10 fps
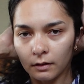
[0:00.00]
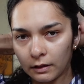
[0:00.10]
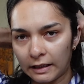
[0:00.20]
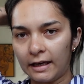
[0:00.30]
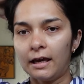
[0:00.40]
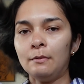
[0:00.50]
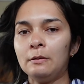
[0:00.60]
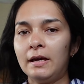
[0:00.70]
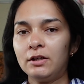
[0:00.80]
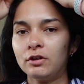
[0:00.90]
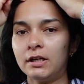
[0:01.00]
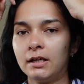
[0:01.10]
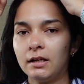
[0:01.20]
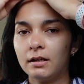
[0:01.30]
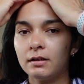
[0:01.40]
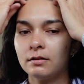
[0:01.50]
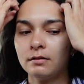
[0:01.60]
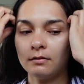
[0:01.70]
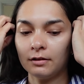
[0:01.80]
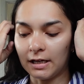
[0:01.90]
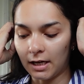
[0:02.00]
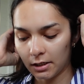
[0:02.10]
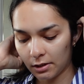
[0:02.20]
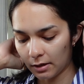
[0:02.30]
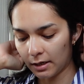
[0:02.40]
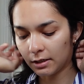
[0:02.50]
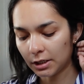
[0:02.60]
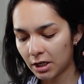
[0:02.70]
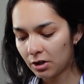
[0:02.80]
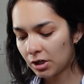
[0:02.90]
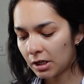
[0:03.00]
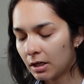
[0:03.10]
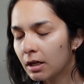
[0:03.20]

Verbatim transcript: okay camera battery died so I had to change